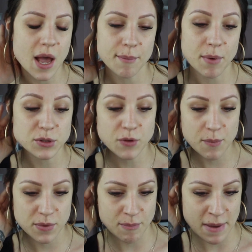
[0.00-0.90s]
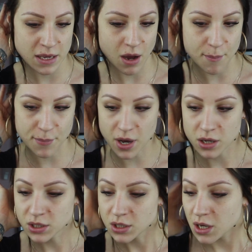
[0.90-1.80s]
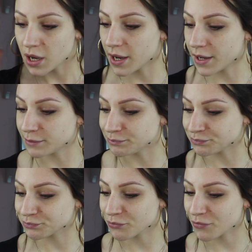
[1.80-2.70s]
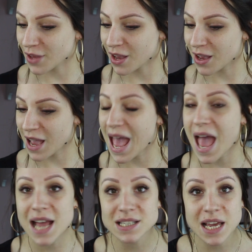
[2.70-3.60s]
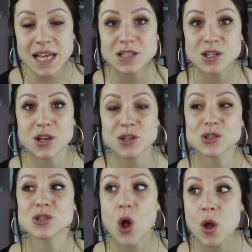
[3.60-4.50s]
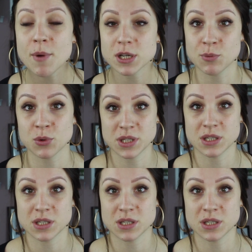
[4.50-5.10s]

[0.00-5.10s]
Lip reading: I was fine with the makeup, but hair takes so much more